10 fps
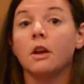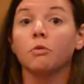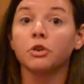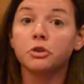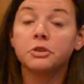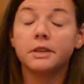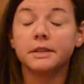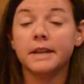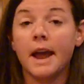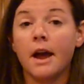reduced
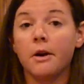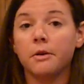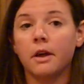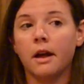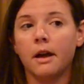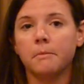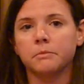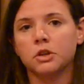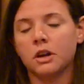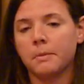it
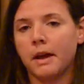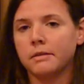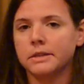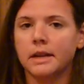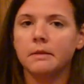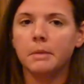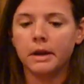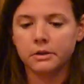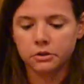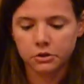down, took about 10
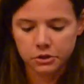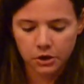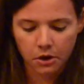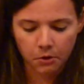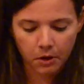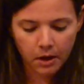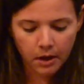minutes or so.